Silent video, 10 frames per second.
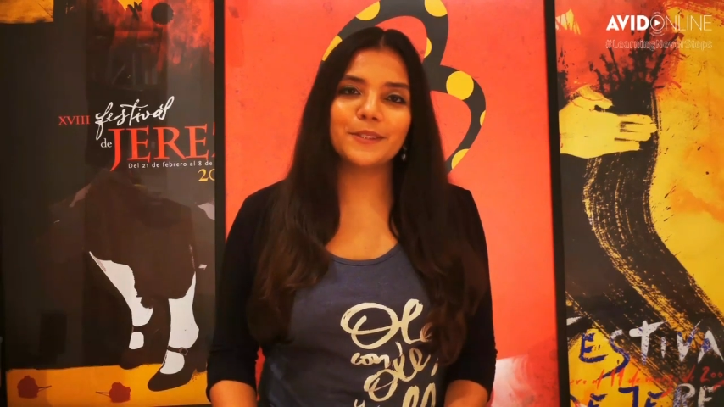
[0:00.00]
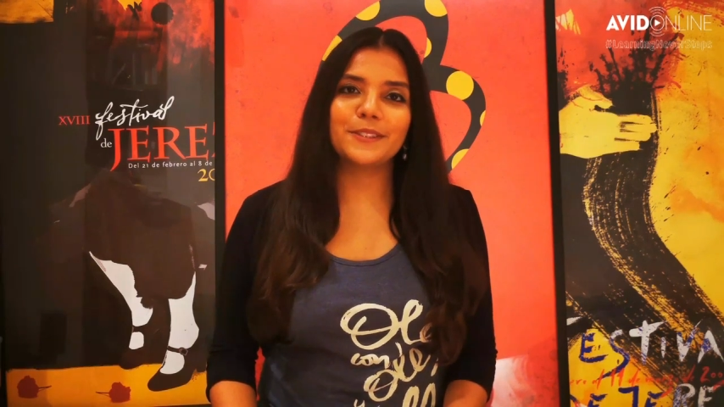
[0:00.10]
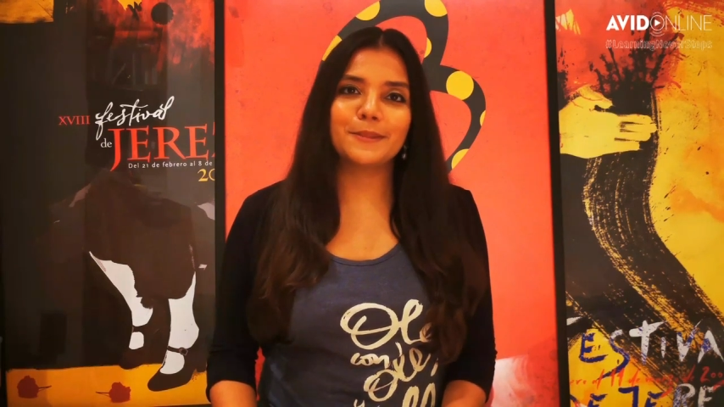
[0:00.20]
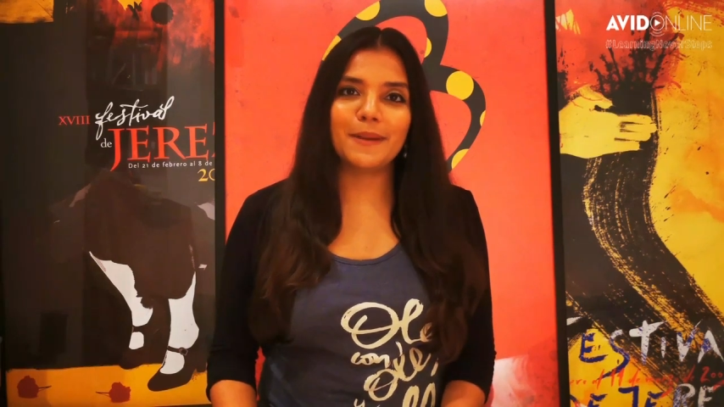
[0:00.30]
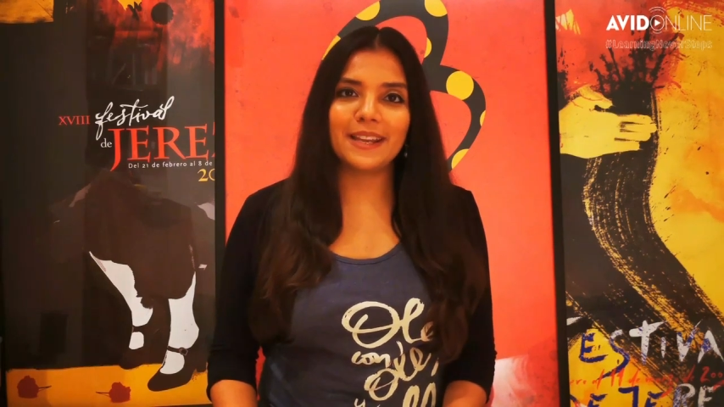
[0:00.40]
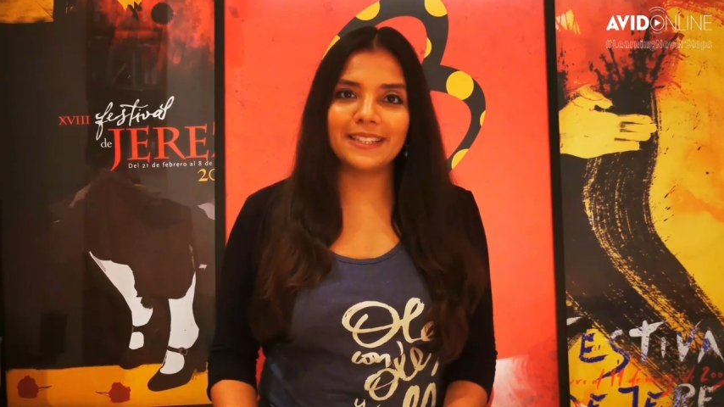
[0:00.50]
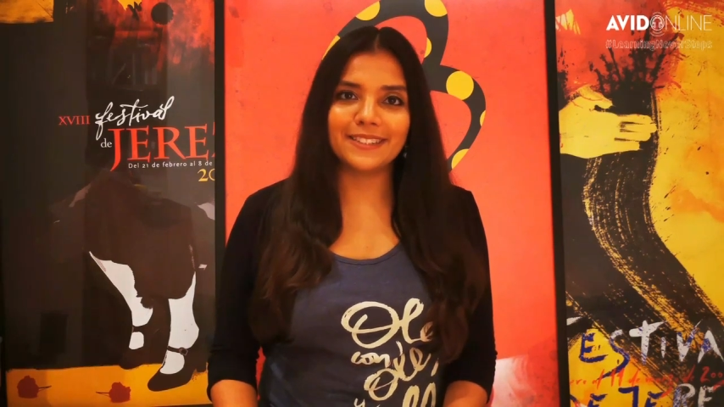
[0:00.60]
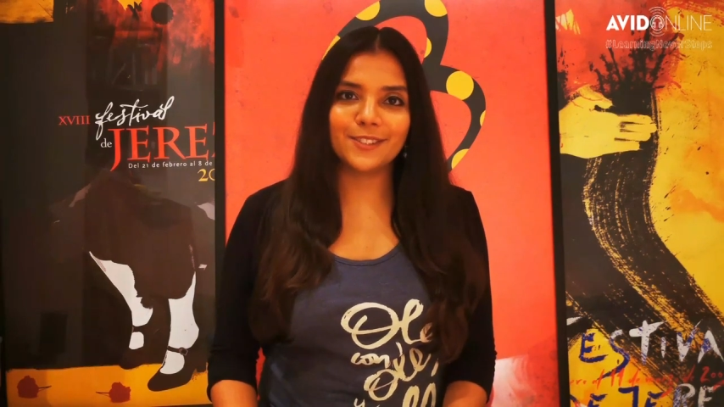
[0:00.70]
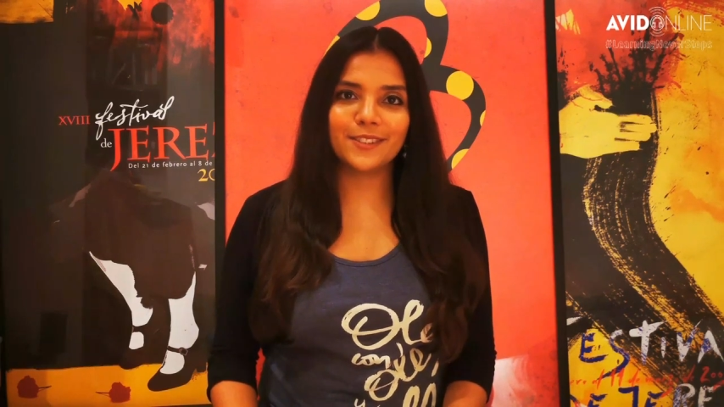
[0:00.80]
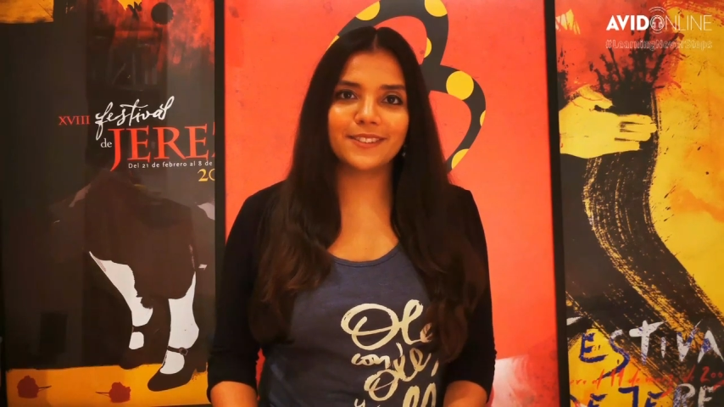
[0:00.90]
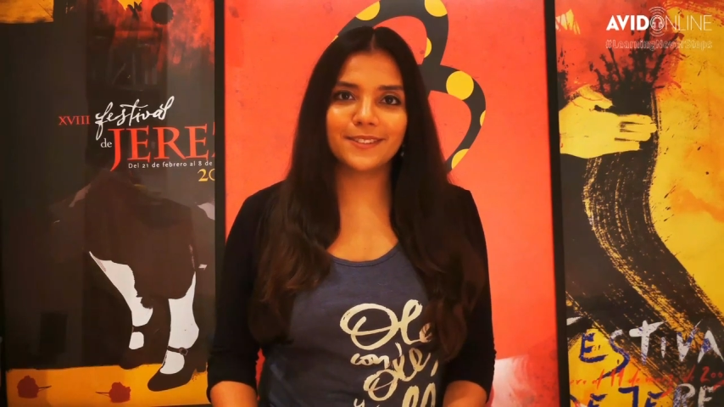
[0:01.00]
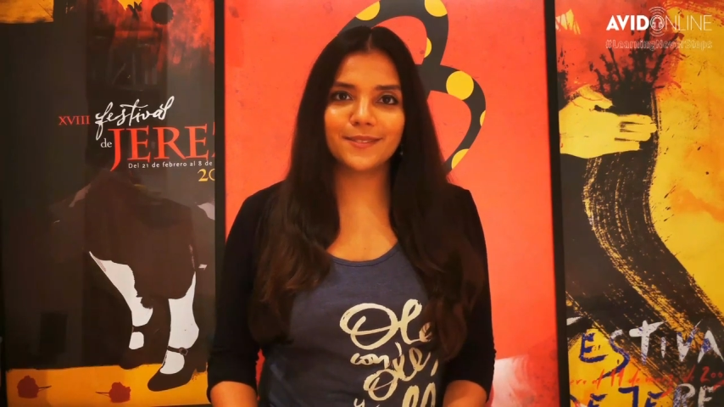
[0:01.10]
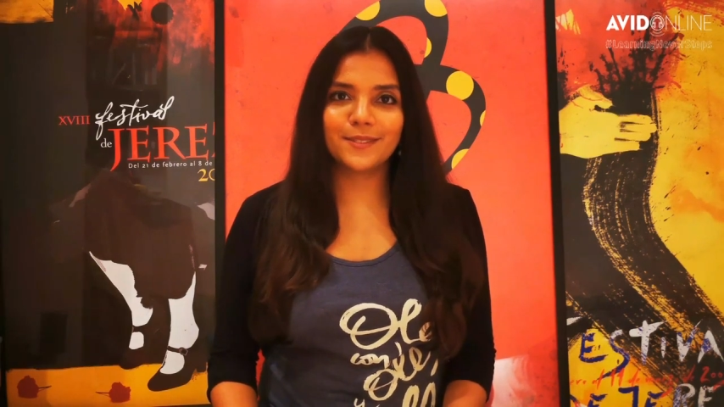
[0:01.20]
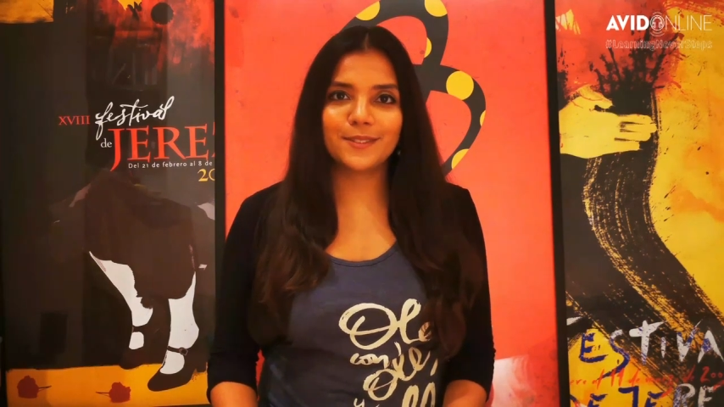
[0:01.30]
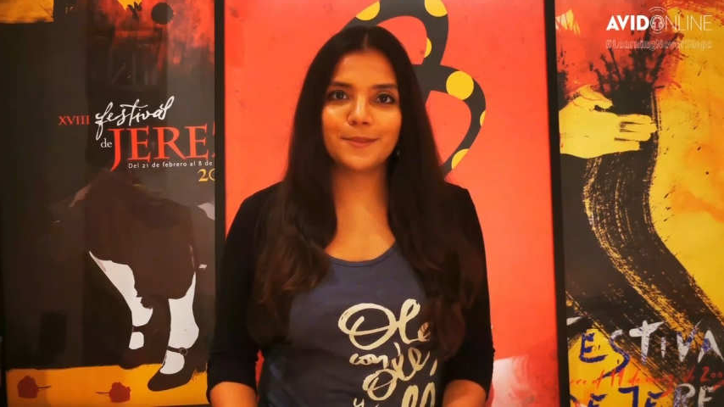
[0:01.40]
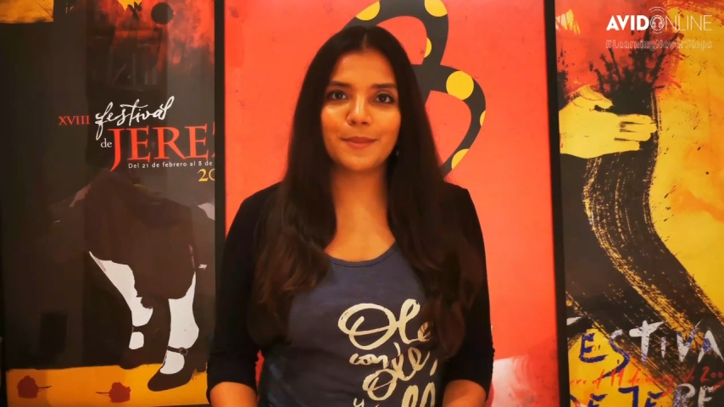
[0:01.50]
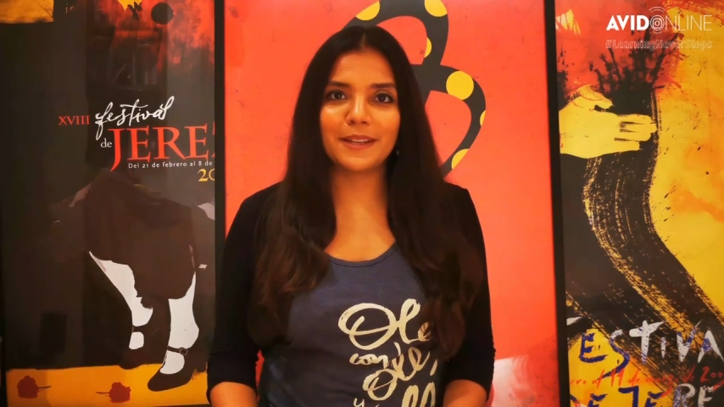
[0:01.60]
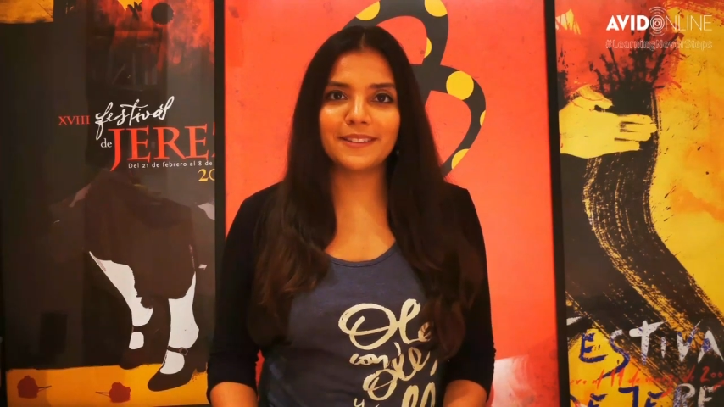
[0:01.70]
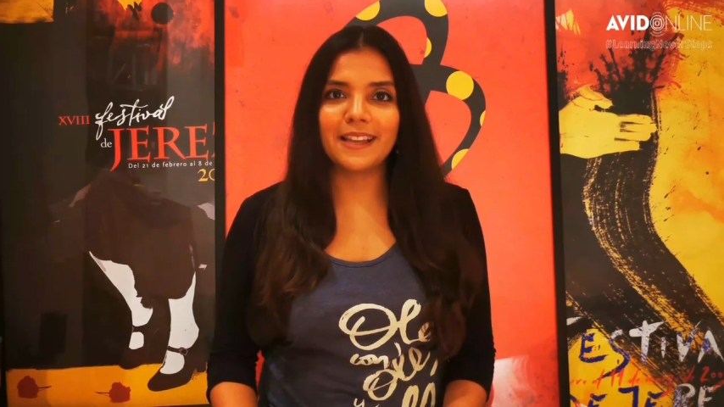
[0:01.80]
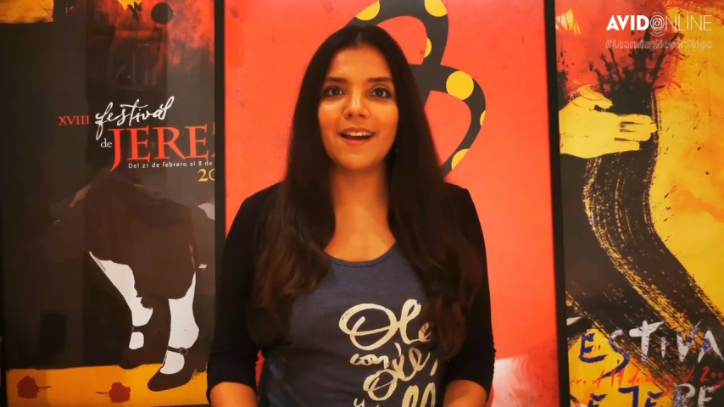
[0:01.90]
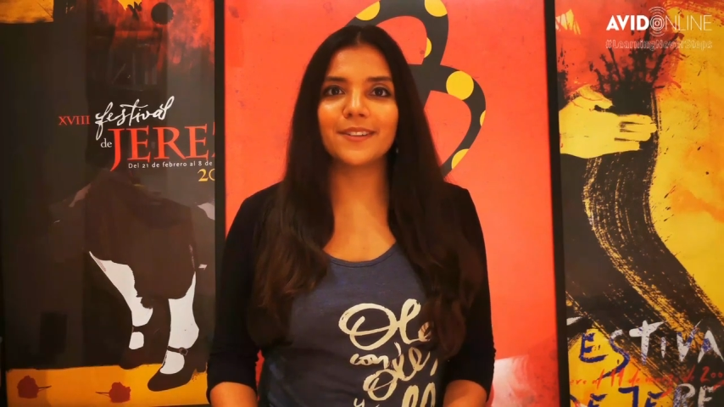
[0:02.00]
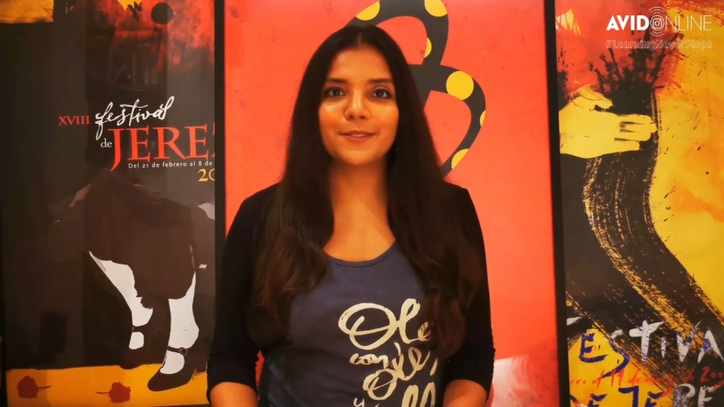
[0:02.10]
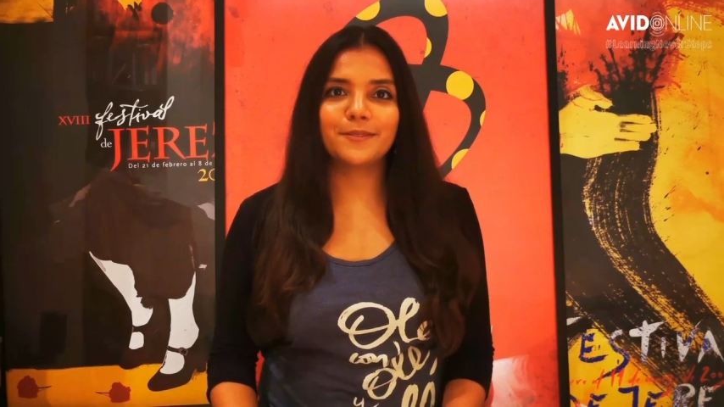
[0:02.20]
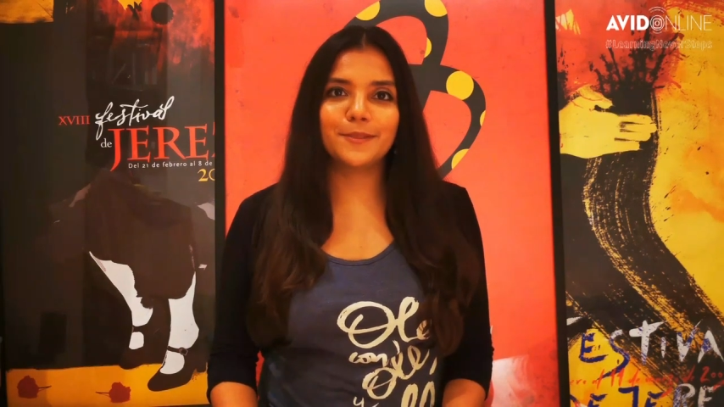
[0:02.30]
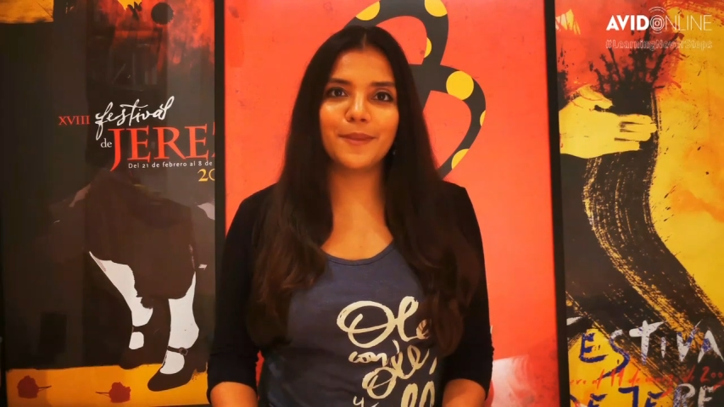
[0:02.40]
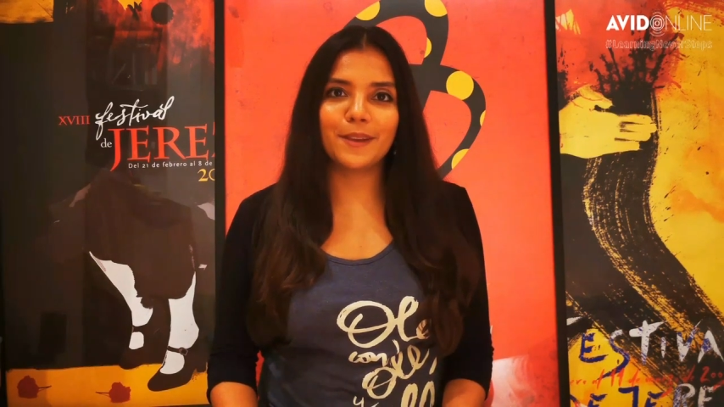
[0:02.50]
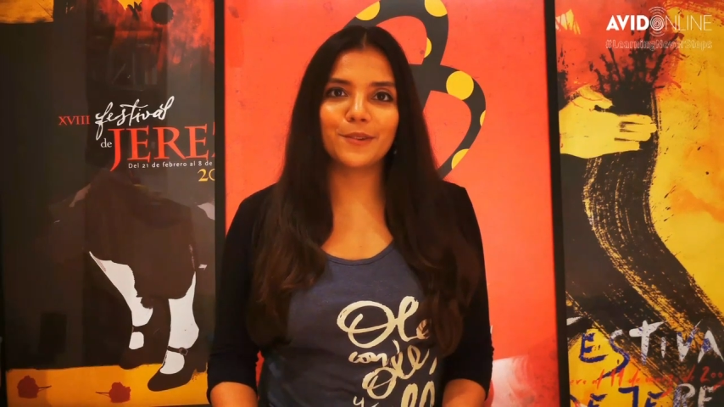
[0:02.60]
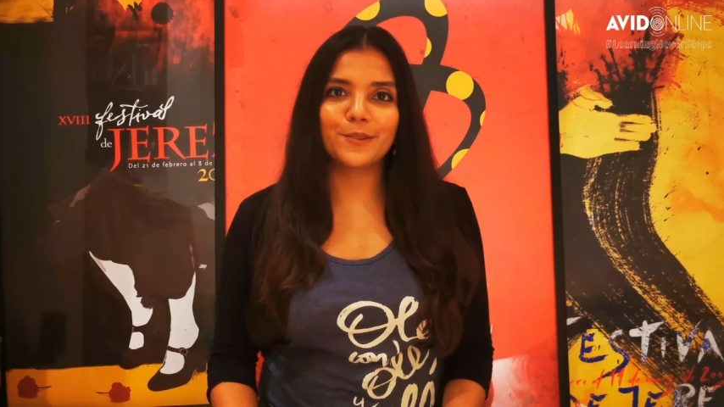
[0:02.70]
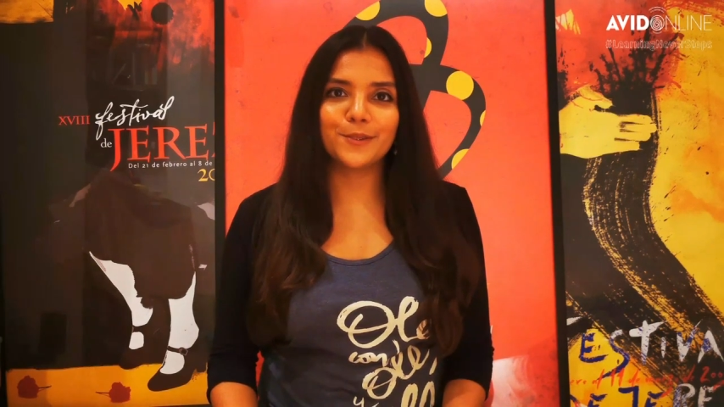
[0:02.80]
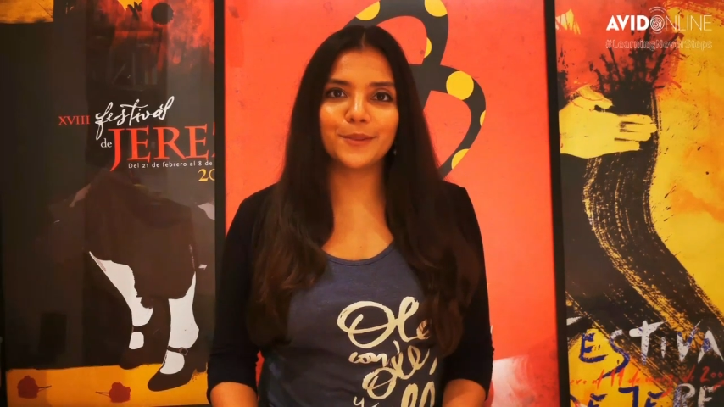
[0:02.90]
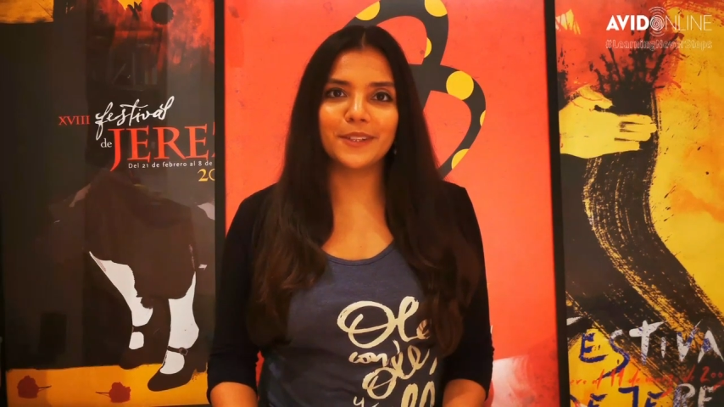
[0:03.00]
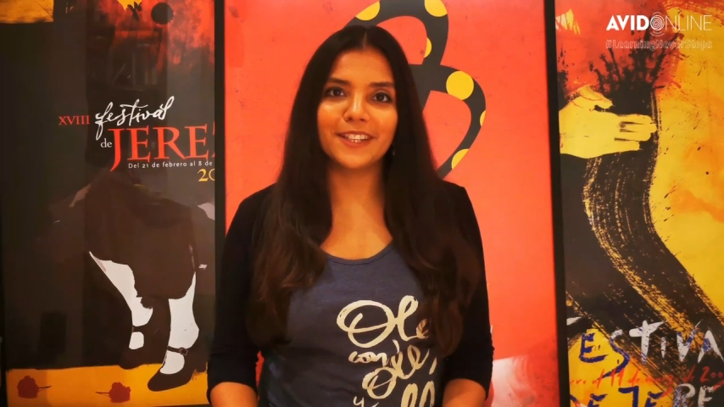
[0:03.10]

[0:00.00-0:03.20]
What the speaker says: which is my initiative to spread the art of flamenco to an